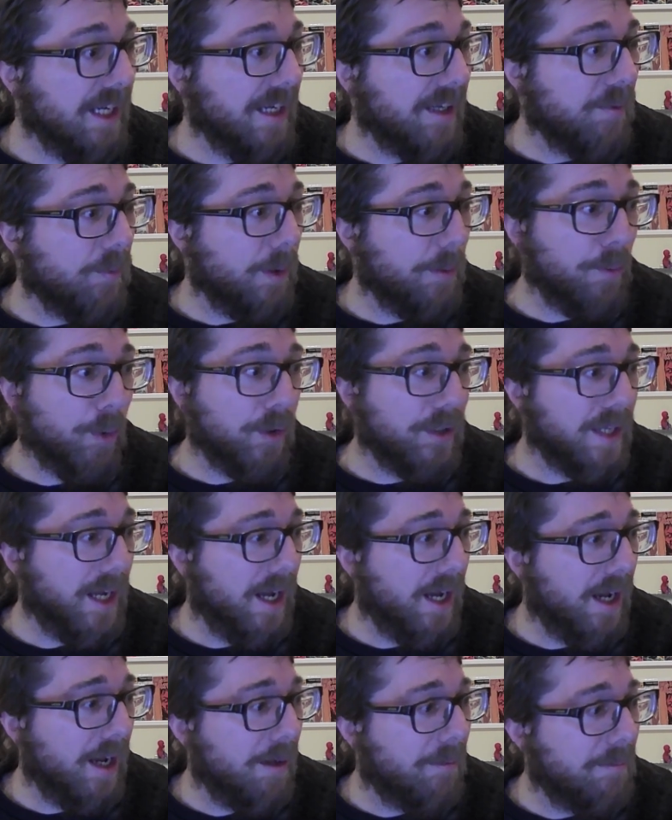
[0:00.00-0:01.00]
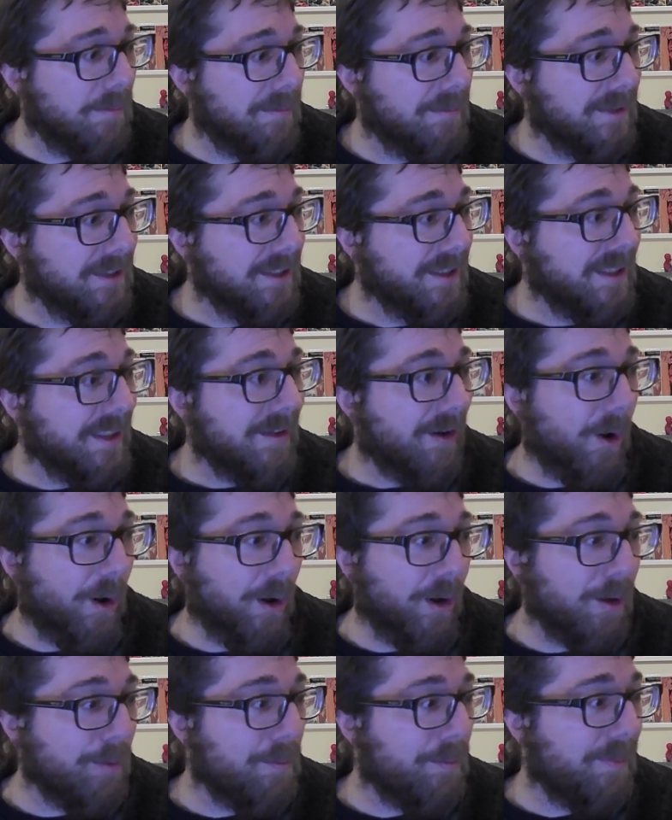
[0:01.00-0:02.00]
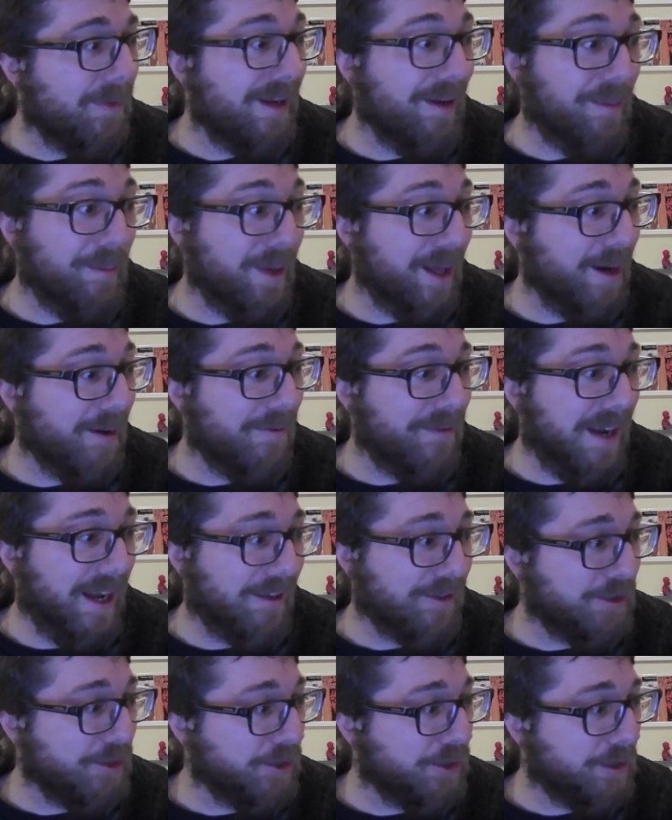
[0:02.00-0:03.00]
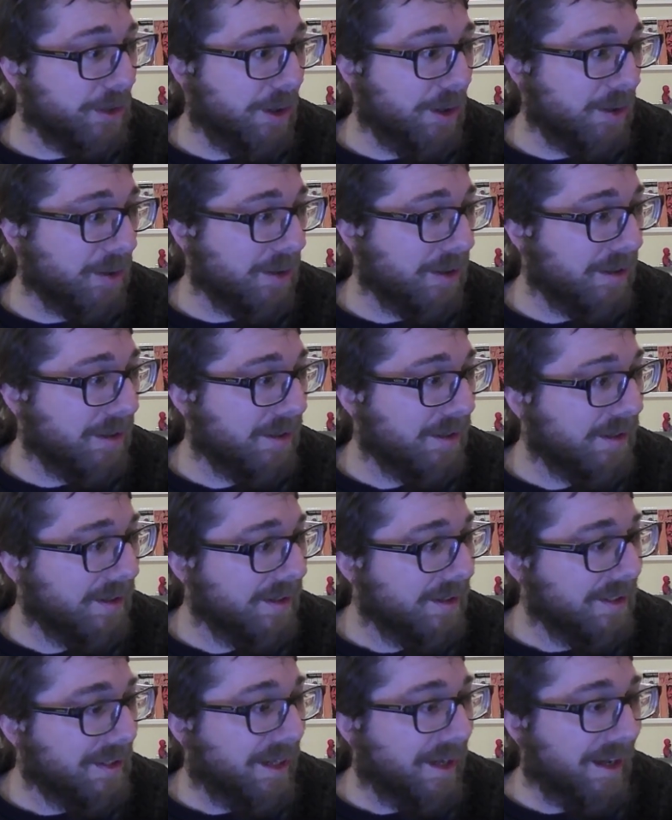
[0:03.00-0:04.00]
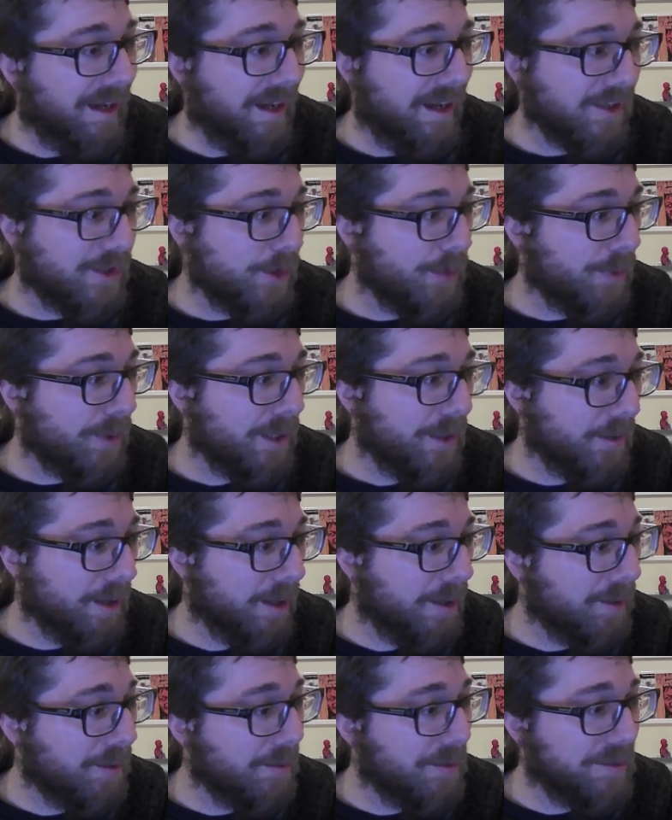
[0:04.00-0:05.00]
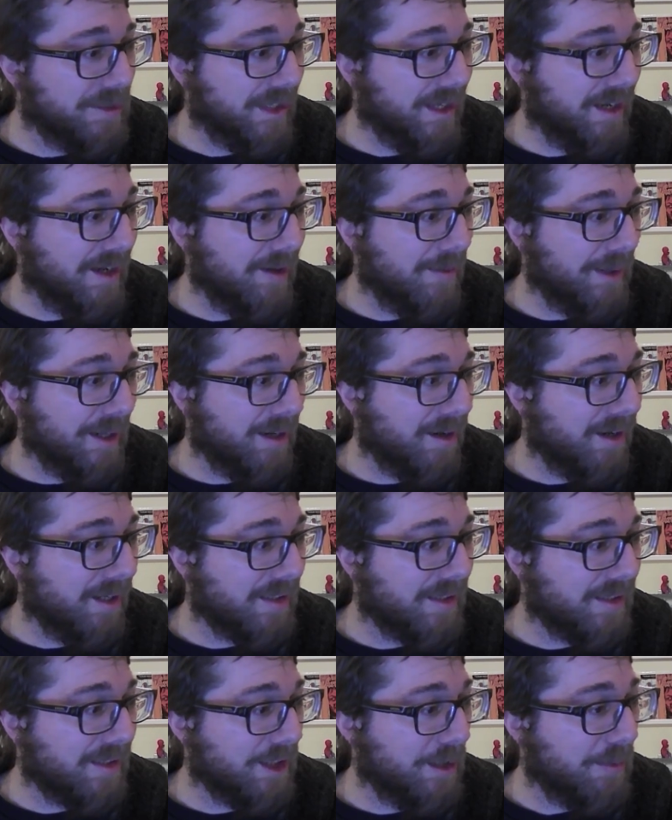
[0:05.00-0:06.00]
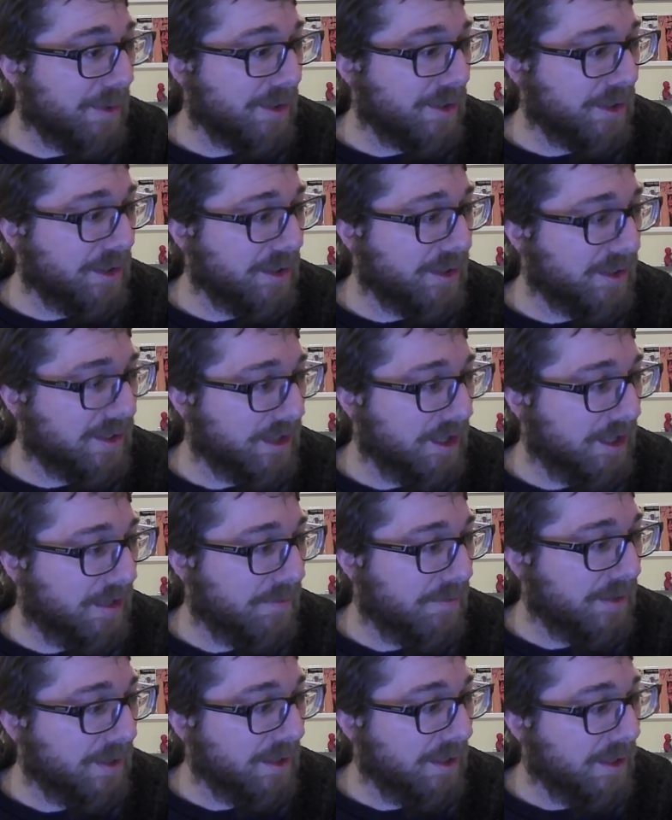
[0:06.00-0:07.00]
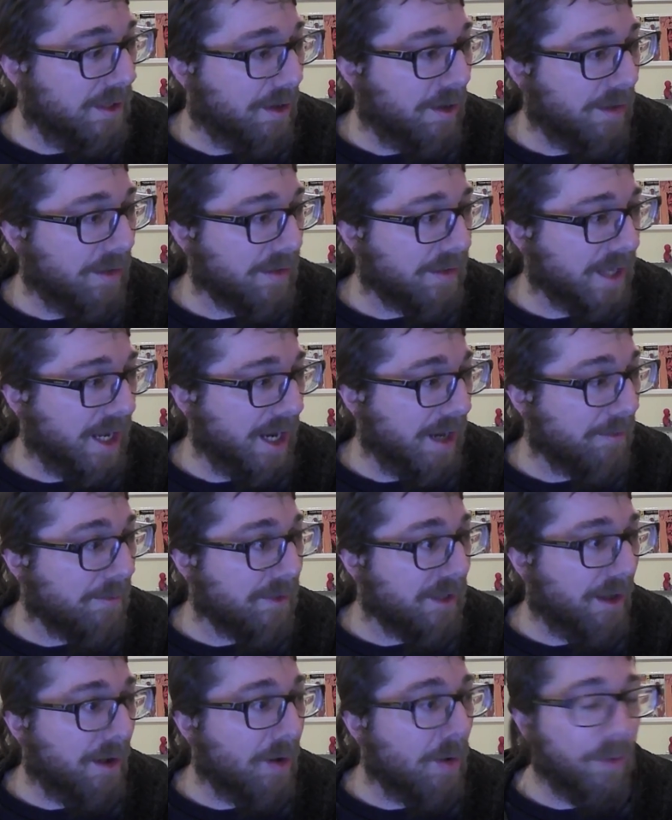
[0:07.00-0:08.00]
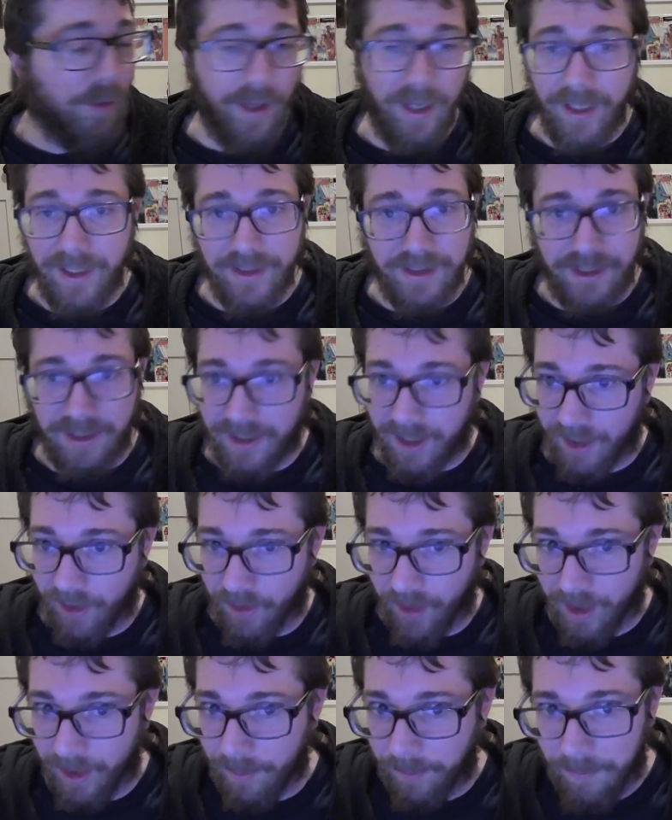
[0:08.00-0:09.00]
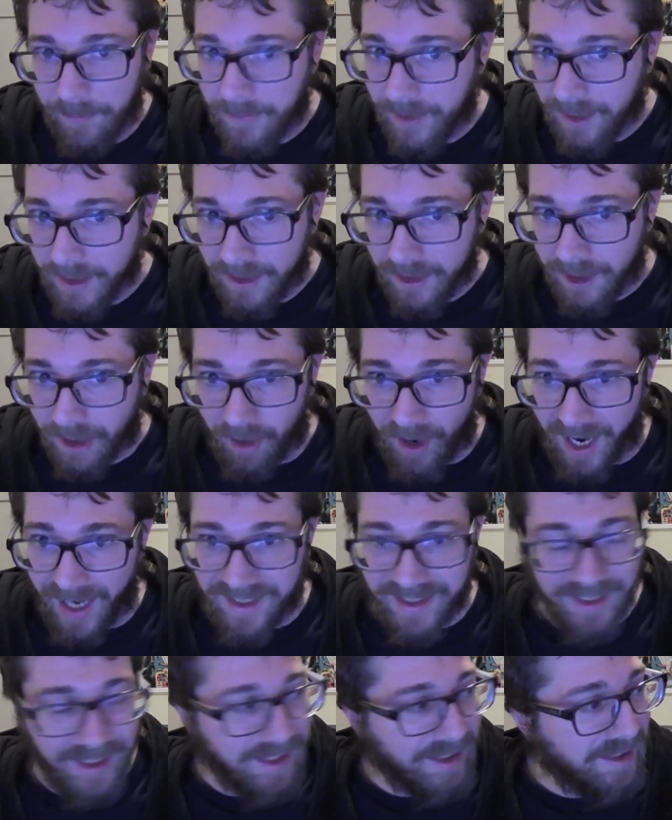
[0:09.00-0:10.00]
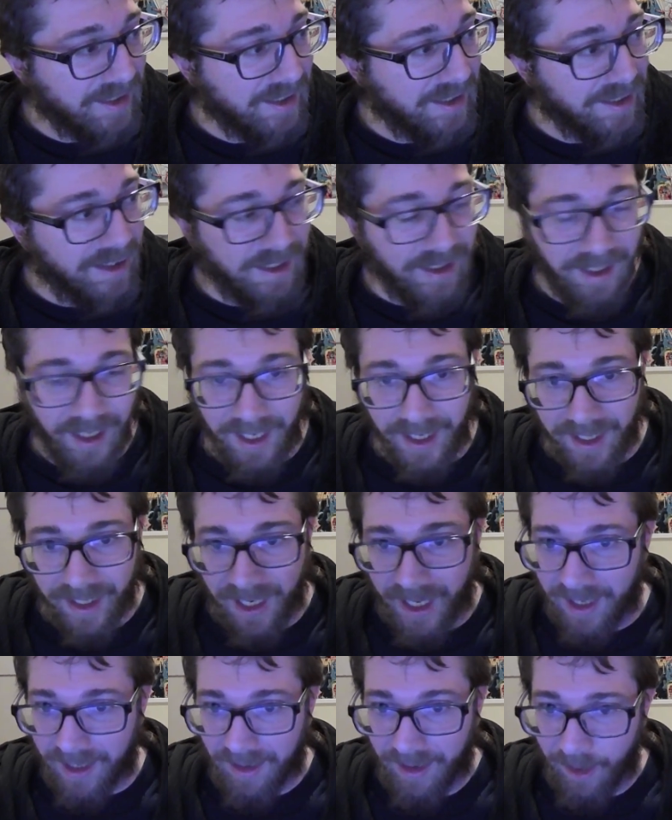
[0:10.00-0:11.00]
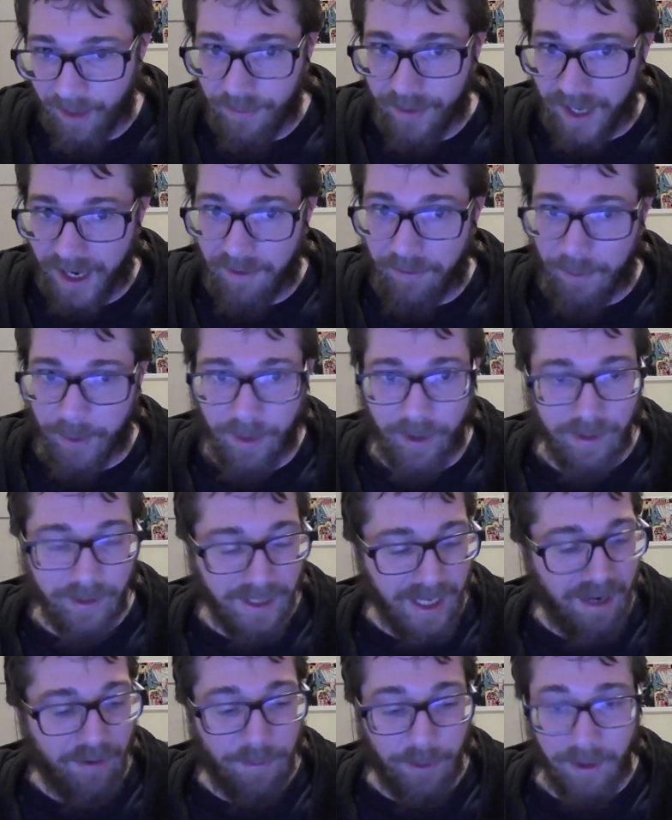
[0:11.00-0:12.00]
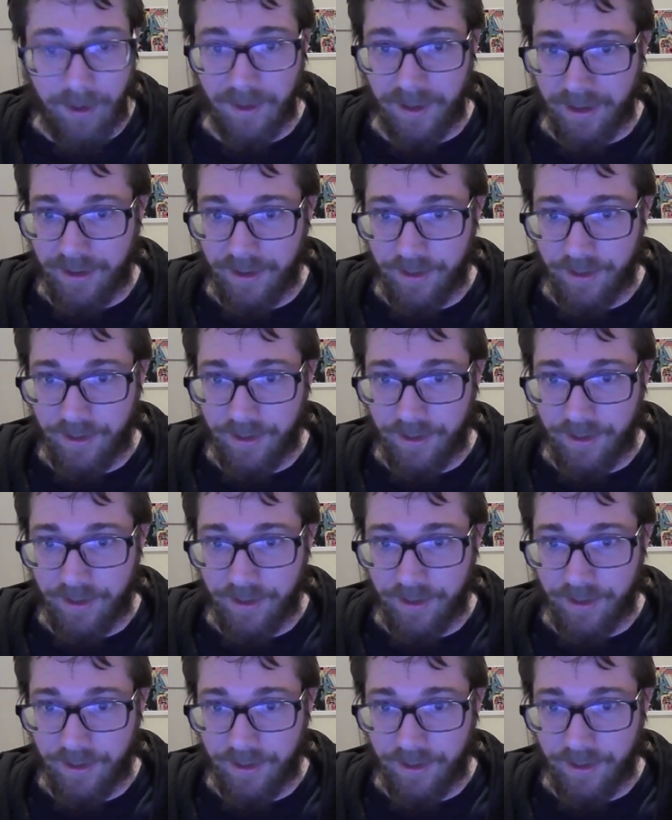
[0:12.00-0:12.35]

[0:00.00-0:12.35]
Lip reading: One More Time, Harder, Better, Faster, Stronger, Superheroes. Oh my God, just so much good stuff on this album. The whole thing is just a club classic. Like, I love Daft Punk. Daft Punk